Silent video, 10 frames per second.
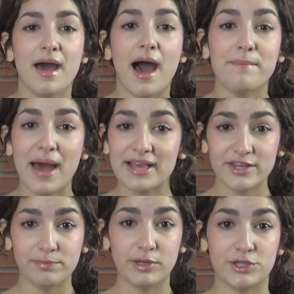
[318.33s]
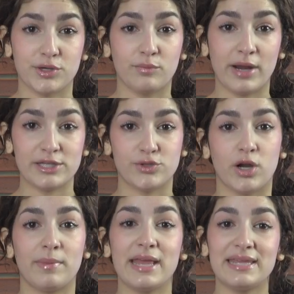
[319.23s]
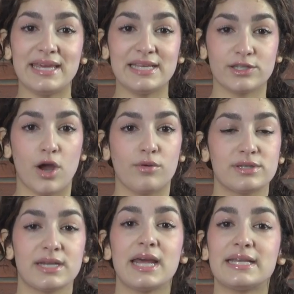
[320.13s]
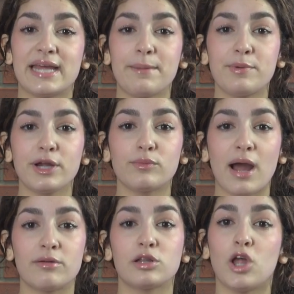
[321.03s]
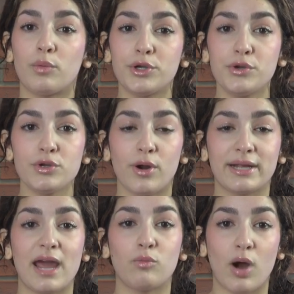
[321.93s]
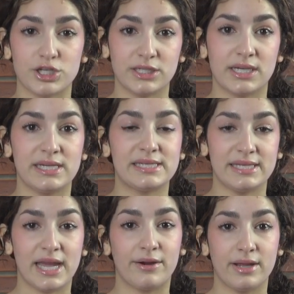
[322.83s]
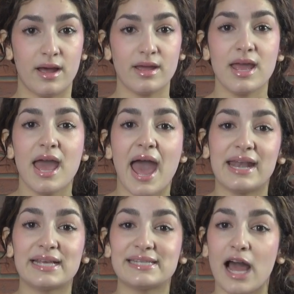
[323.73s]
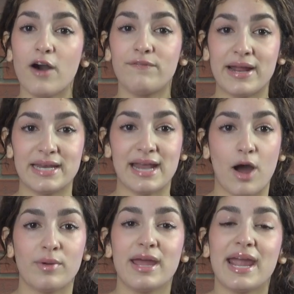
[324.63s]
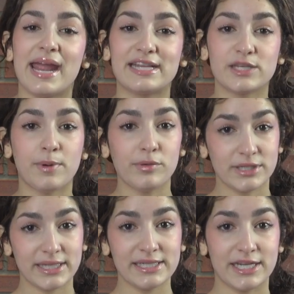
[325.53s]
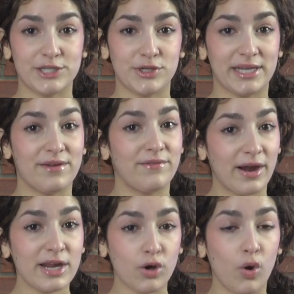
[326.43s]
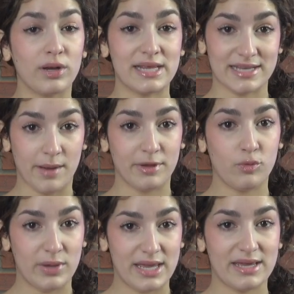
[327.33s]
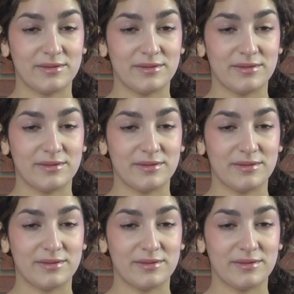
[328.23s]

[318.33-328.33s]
A massive blizzard and rainstorm hit the East Coast, tapering around lower New York and Washington, D.C. area, and has now faded out. It is supposed to continue to get very cold this coming week.